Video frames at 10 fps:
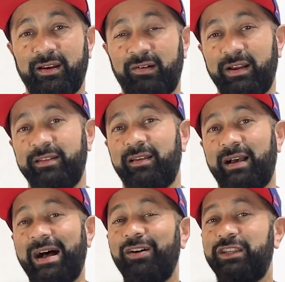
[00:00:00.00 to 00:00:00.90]
All right,
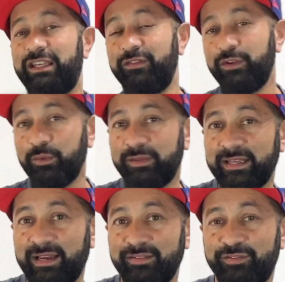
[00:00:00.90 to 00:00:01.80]
I'll give you
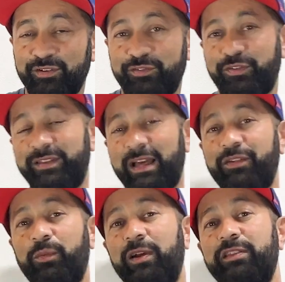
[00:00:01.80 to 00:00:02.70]
the answers for the
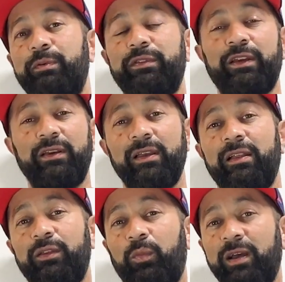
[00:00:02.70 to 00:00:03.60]
other ones, but
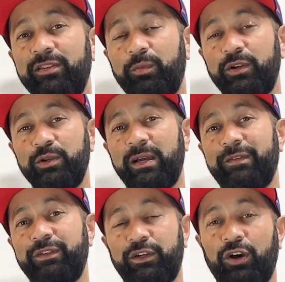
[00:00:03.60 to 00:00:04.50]
the ones where you
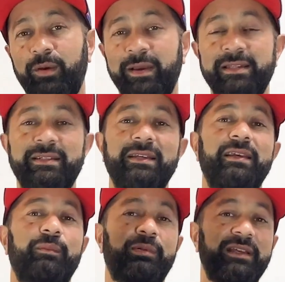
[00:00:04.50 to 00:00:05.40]
have to comment,
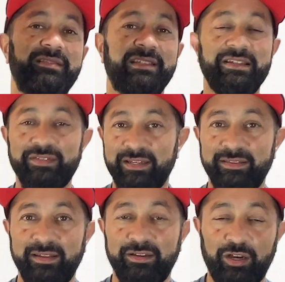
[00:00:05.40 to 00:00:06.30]
please leave it
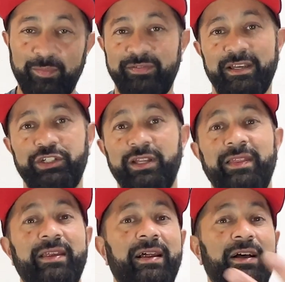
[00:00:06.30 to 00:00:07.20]
in the comment section
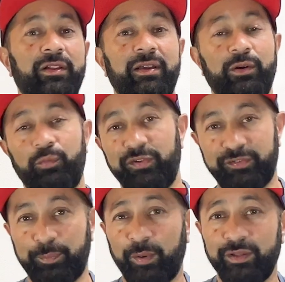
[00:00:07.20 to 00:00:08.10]
and then I'll
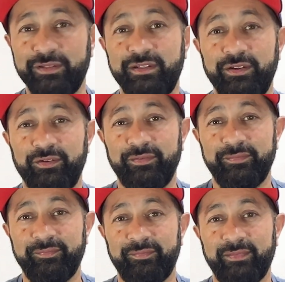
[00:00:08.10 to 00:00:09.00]
respond to you.
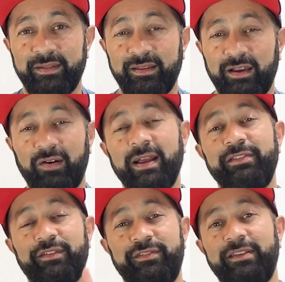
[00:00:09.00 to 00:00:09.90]
All right,
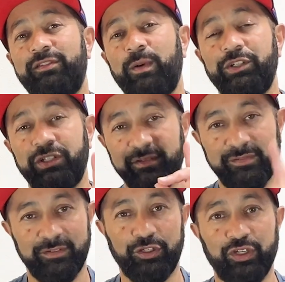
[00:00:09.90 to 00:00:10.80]
so 6
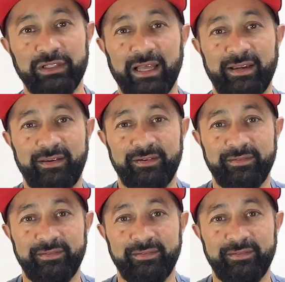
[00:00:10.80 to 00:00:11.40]
questions, good luck.